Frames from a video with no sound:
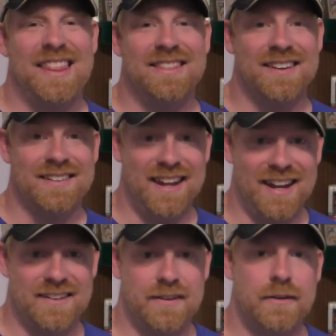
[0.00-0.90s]
the
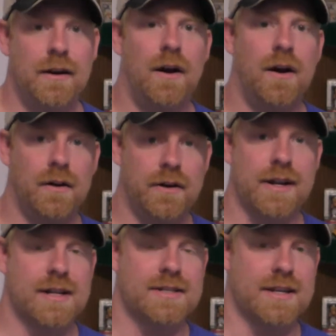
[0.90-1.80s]
Danner
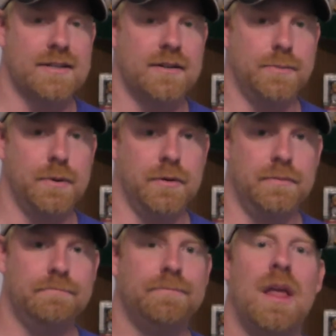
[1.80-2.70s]
Artic 600 boot.
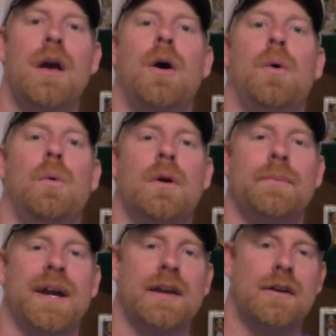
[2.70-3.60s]
What
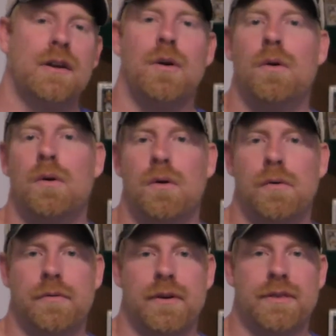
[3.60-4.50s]
am I going to go
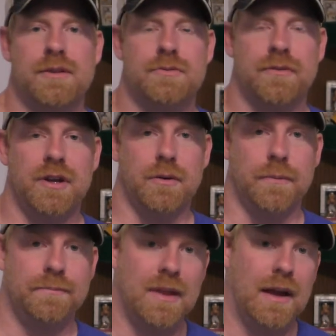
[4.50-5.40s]
over in this review?
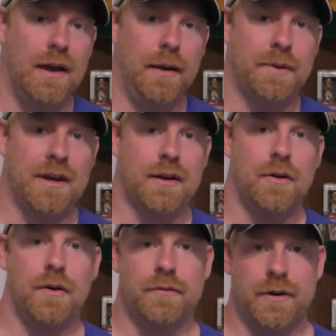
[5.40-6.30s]
I'm going to
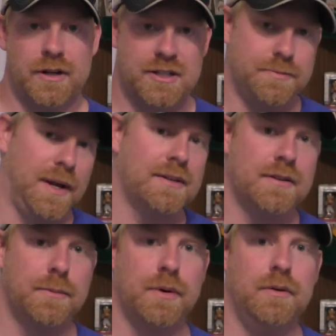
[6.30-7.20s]
go over specs
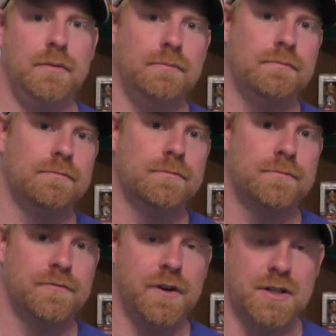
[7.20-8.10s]
of the boot,
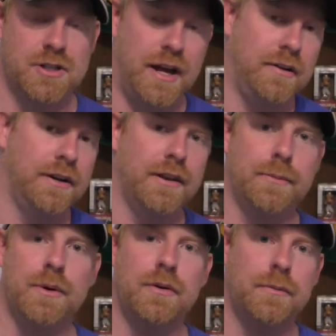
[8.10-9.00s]
functionality of
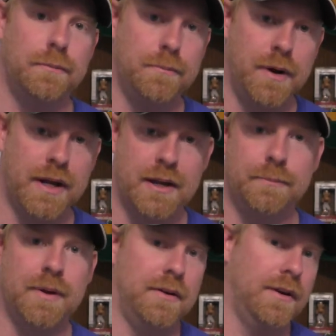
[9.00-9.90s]
the boot,
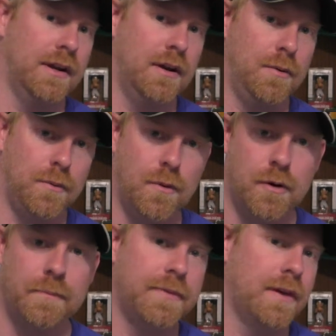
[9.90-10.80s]
break-in period,
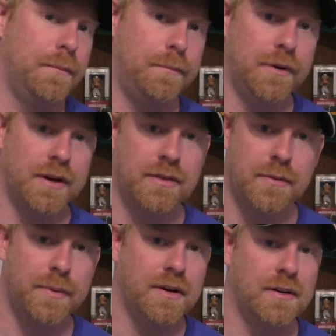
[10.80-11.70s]
warmth,
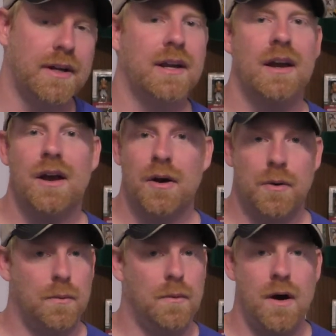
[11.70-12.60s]
breathability,
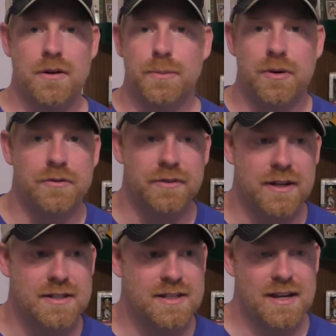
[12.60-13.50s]

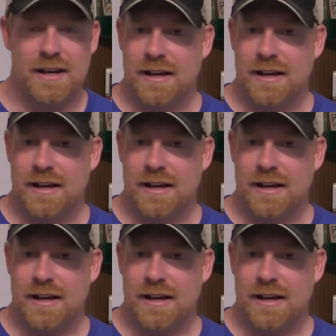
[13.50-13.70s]
waterproofness,